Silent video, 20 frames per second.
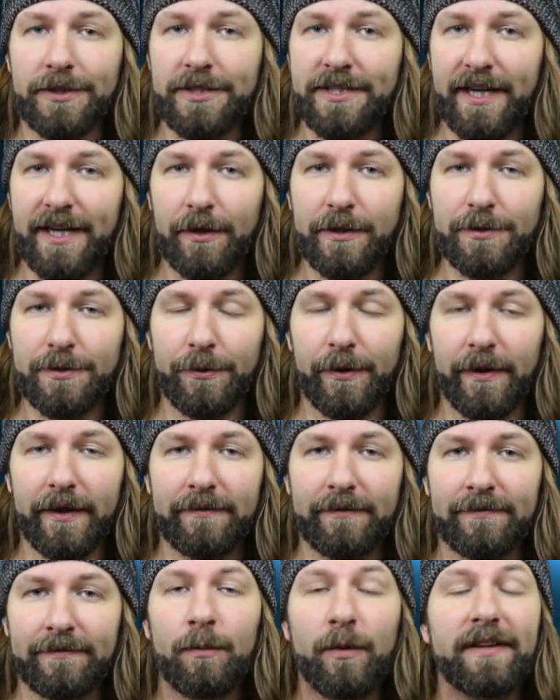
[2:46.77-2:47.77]
Lord's
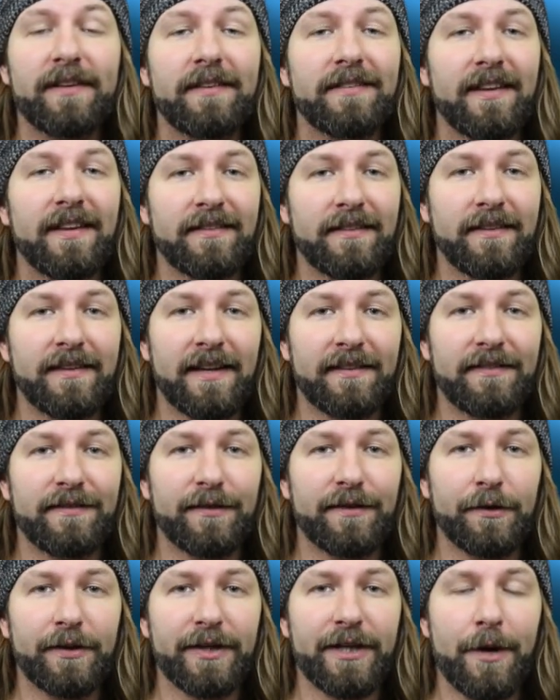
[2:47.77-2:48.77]
territory. And while this isn't
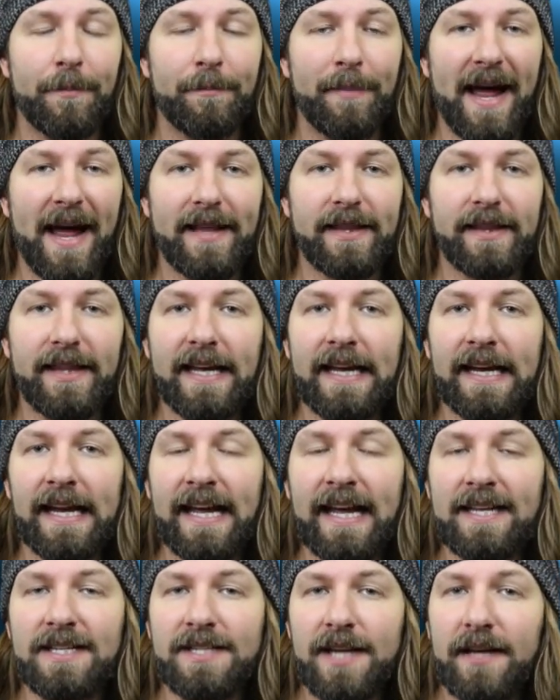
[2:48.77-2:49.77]
necessarily a bad
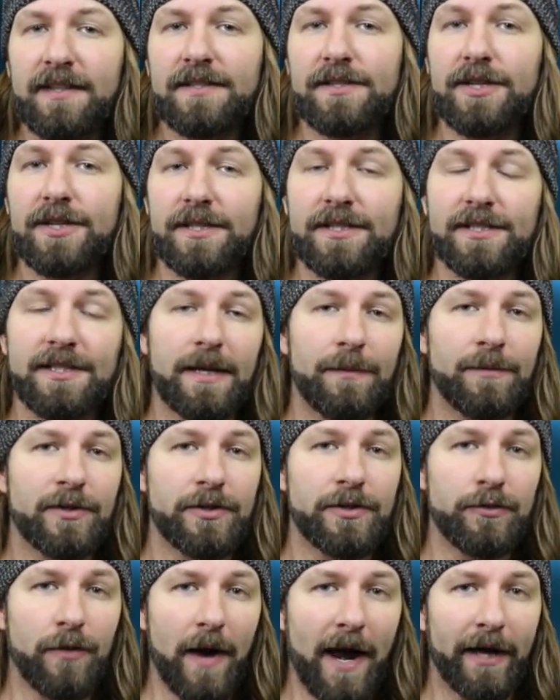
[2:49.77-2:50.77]
thing, it does just seem
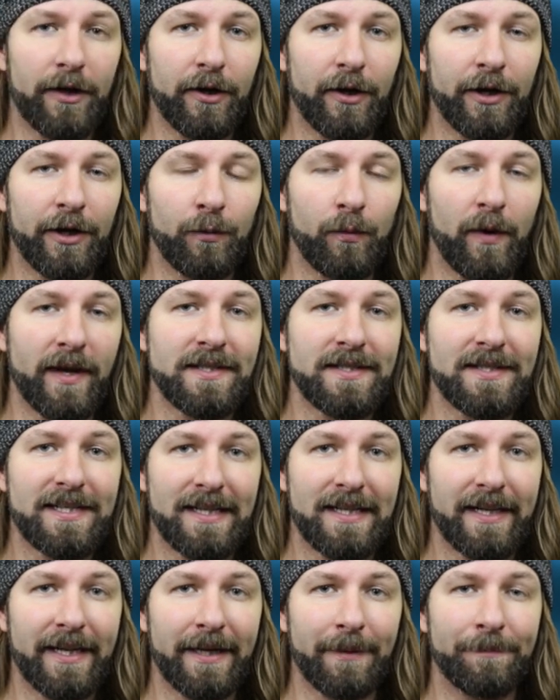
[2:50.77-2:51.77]
to drag on and waste
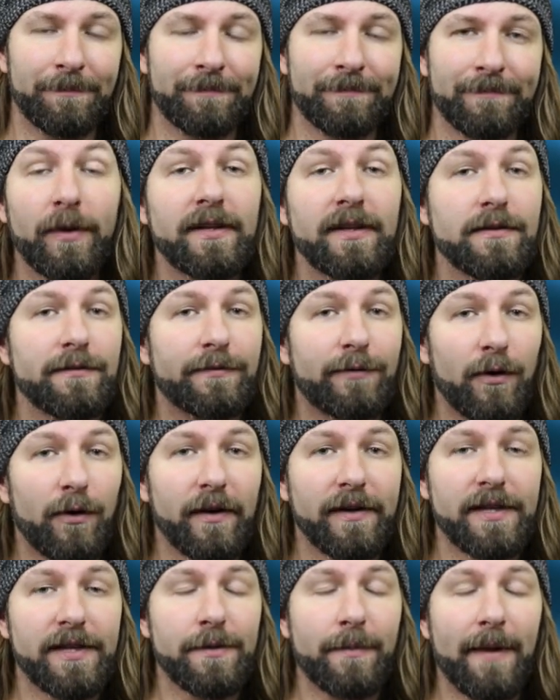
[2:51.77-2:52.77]
time. Going to the
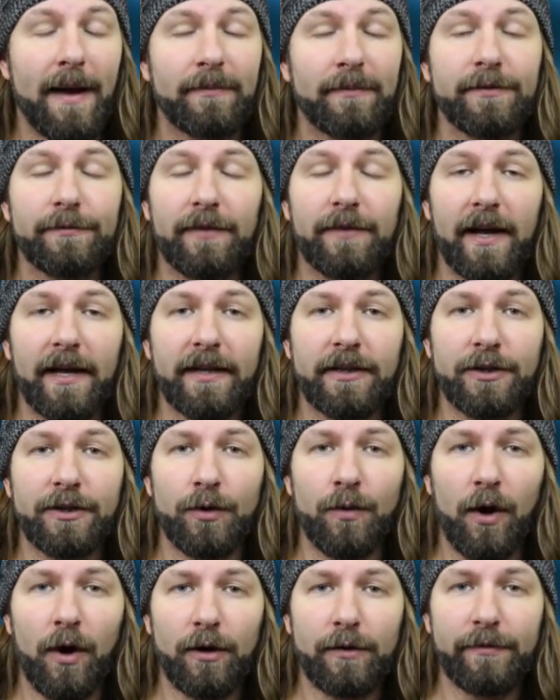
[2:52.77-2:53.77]
far end of the map to find a
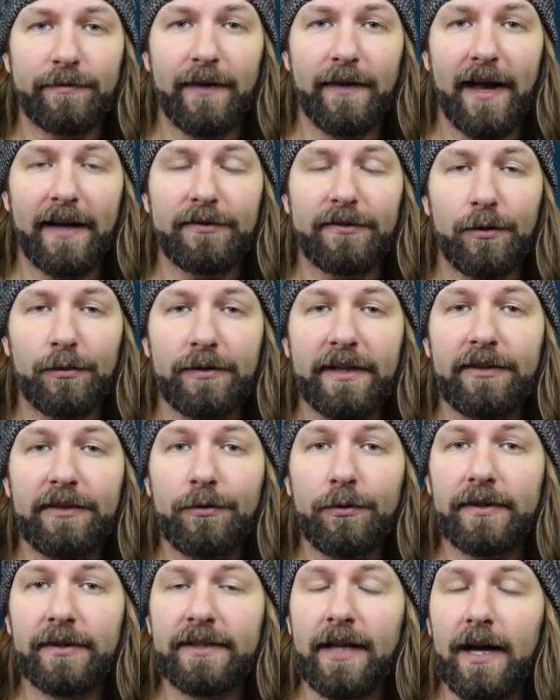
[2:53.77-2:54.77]
new artifact, only
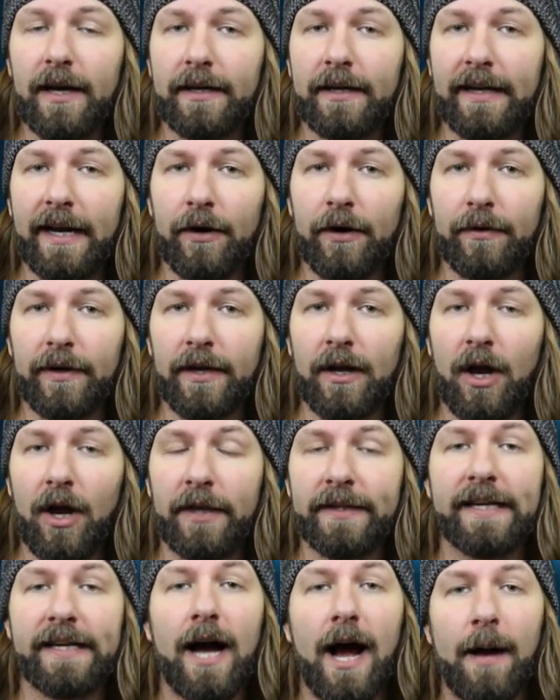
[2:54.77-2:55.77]
to unlock an area
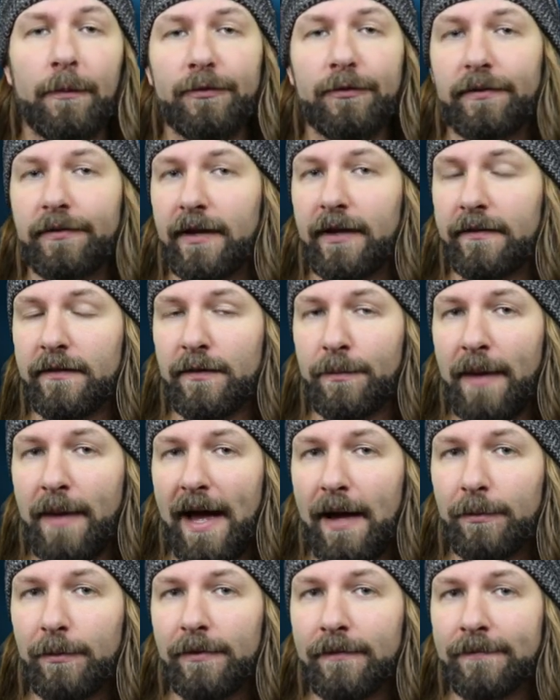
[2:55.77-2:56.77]
on the opposite side of the
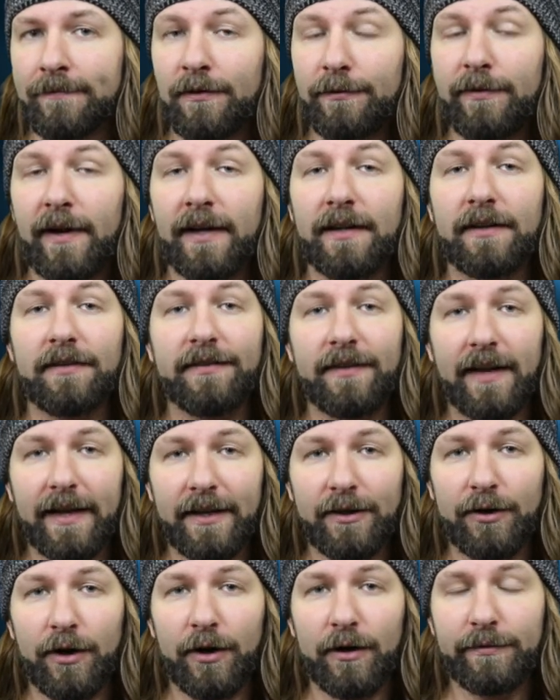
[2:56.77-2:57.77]
map, to find a
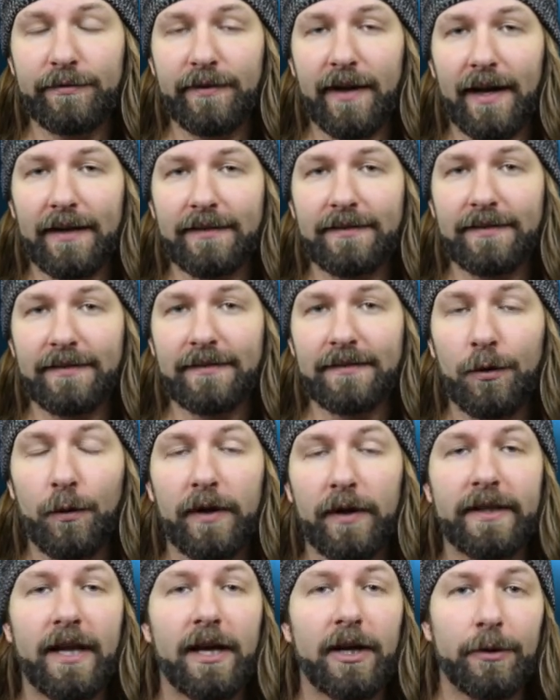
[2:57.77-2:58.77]
second artifact,
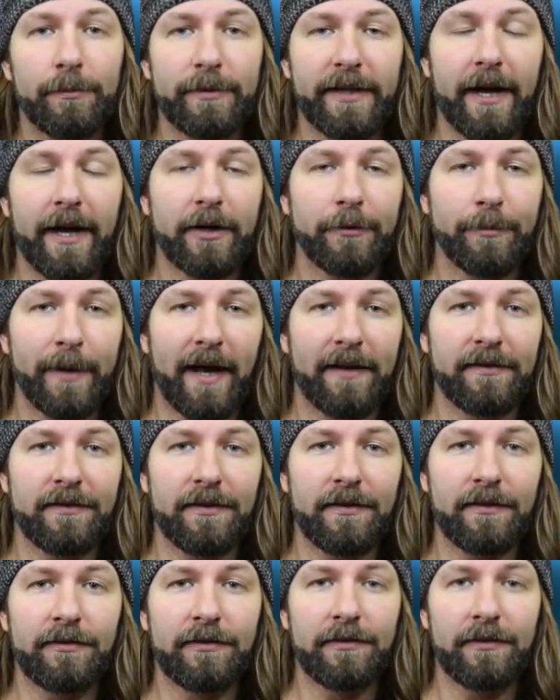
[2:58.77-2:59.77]
to unlock a blocked
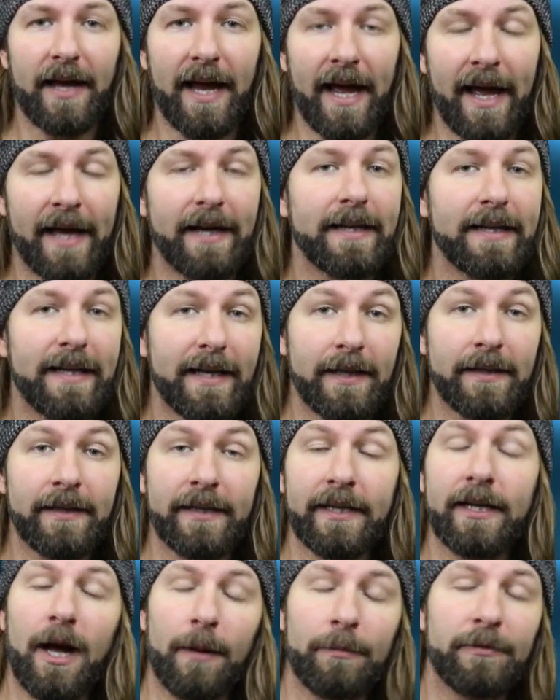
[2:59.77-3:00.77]
passage, at again
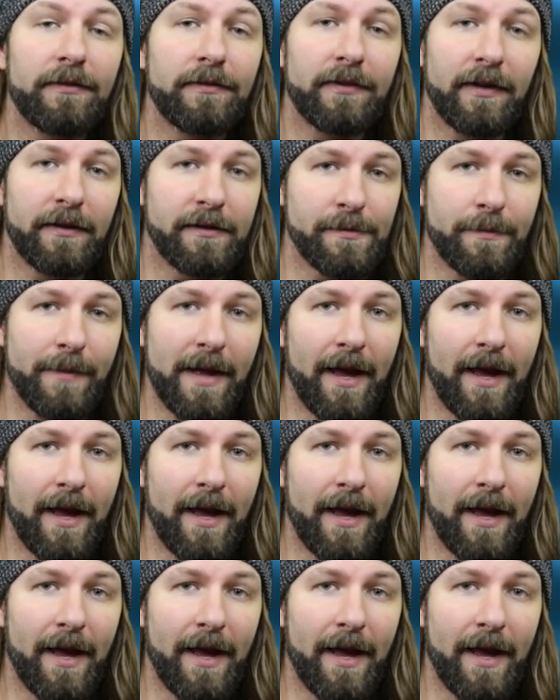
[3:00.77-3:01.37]
the opposite side of the